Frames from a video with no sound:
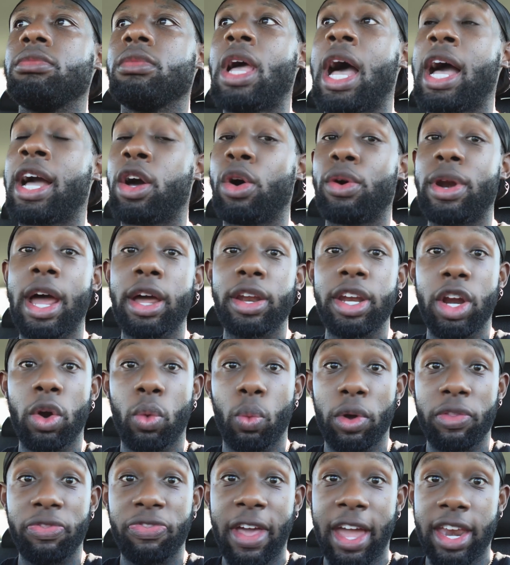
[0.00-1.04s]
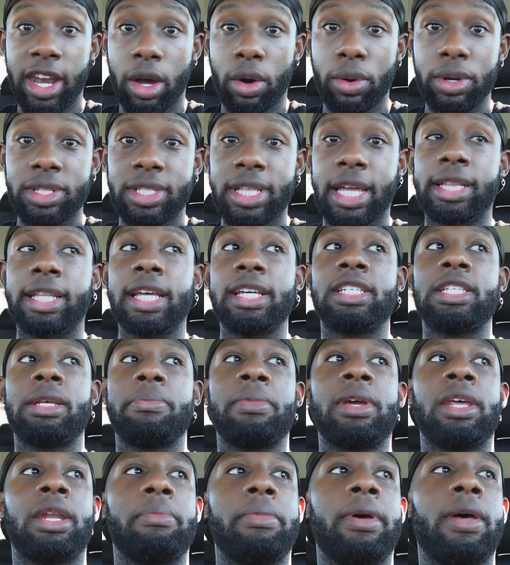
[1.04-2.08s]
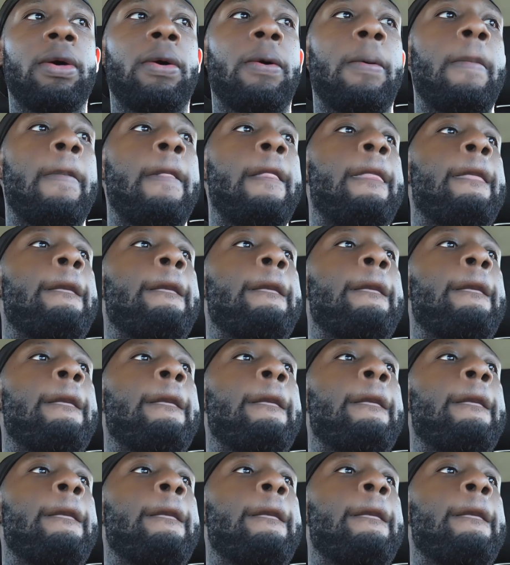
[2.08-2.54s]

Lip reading: I go down there with that notice that they sent me in the mail